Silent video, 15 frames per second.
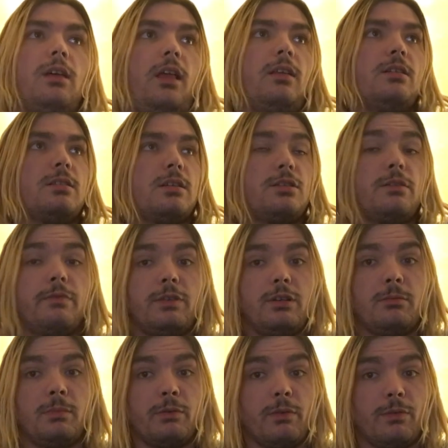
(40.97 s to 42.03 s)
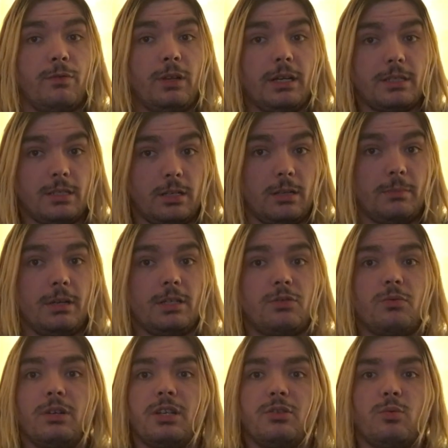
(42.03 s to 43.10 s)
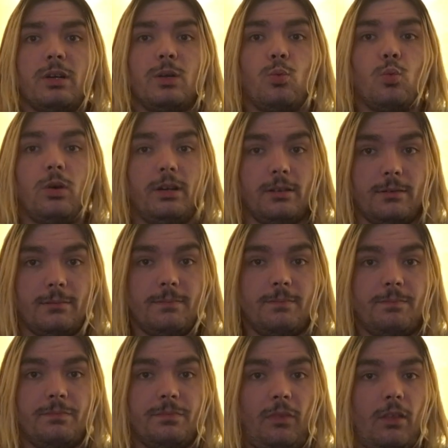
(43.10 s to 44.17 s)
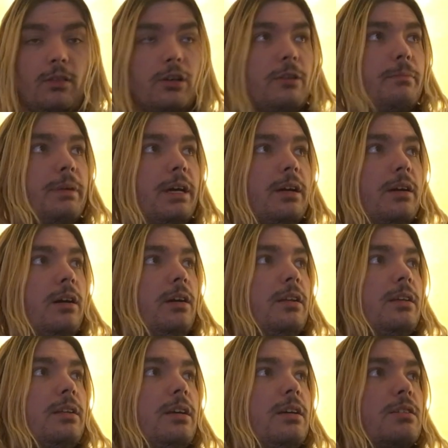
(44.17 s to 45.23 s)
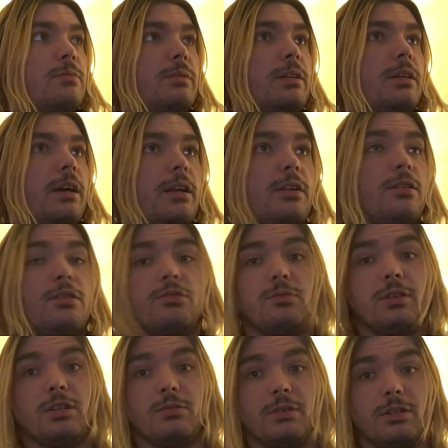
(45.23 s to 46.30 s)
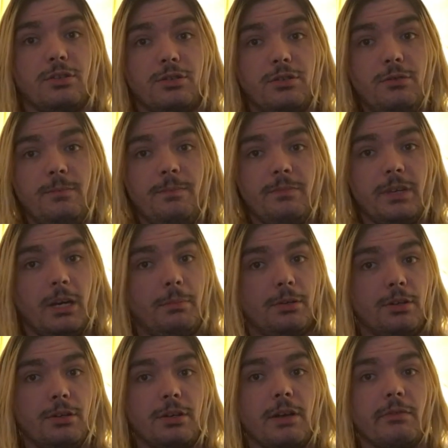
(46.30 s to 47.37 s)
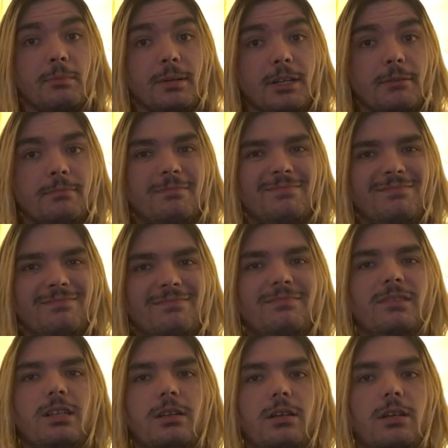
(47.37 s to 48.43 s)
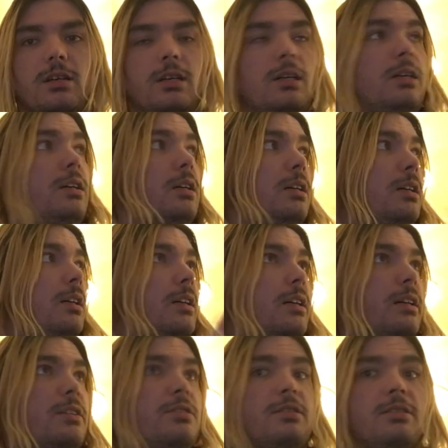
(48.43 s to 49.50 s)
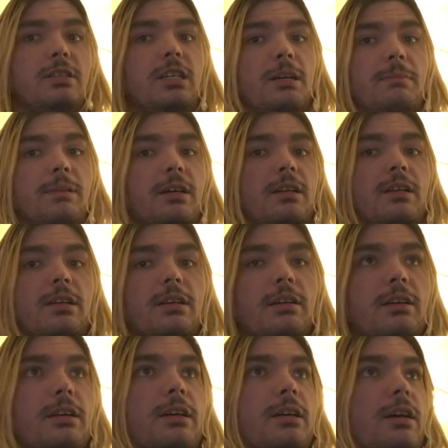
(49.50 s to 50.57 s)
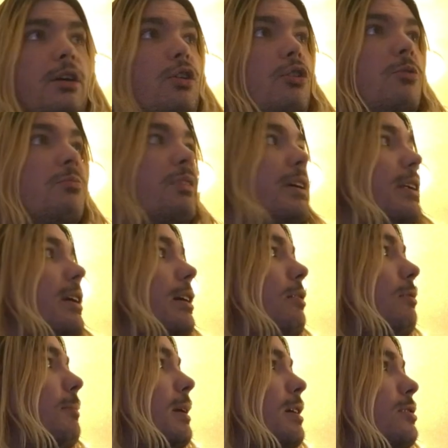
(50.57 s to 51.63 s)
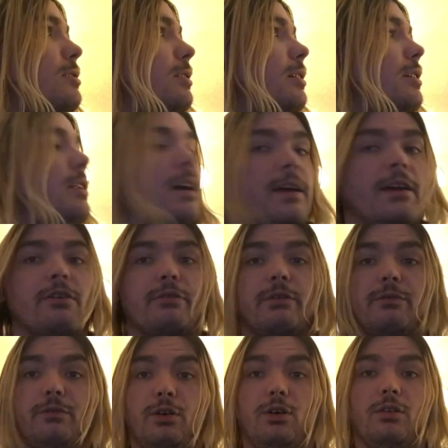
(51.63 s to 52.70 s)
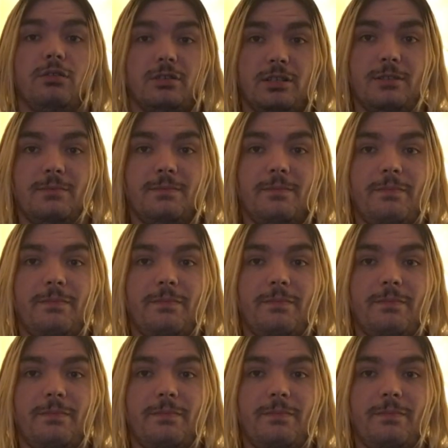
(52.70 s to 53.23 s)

this is actually a video of me reflecting on my 2021. Looking back on it as we head into 2022. Happy New Year, everybody. Uh, as you see, I'm not home right now. I'm actually in Niagara Falls.